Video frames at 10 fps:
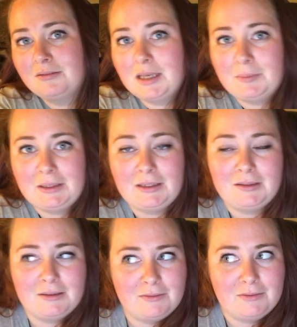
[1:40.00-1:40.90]
let
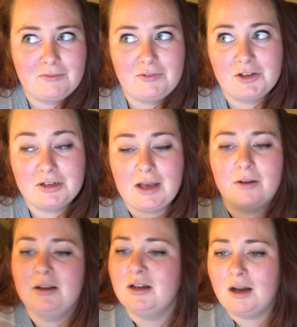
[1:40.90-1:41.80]
me figure it
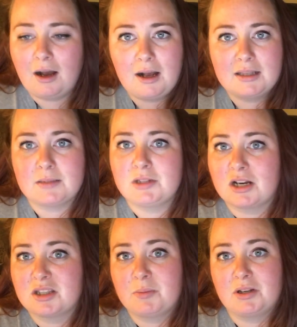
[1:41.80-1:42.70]
out. Awesome.
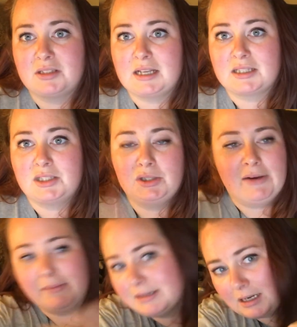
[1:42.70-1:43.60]
Talk to the person next to you.
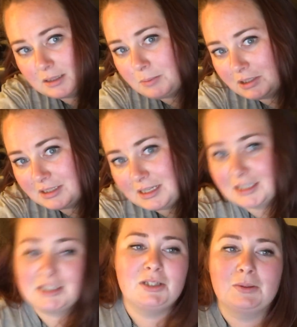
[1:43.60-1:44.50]
Everybody talk to the person
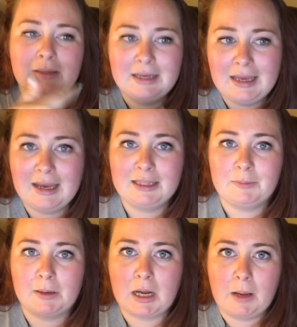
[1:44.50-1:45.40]
next to you, and
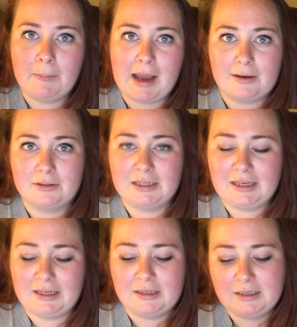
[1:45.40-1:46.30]
then we're gonna come back,
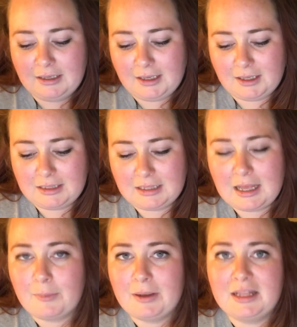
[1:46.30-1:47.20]
okay? And then
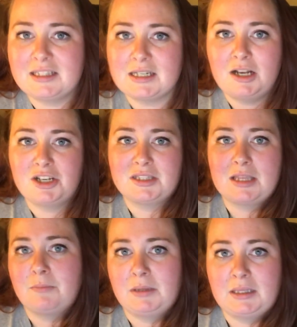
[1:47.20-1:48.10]
that way it's not just
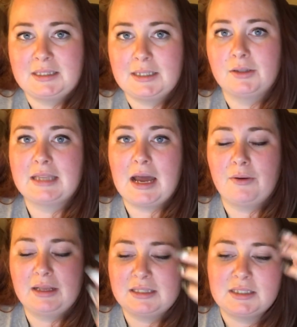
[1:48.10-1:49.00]
them being singled
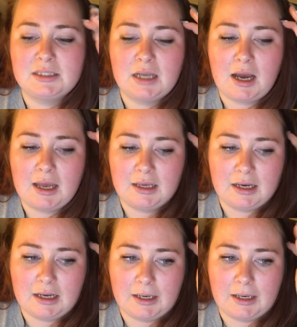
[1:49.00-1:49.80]
out. It's not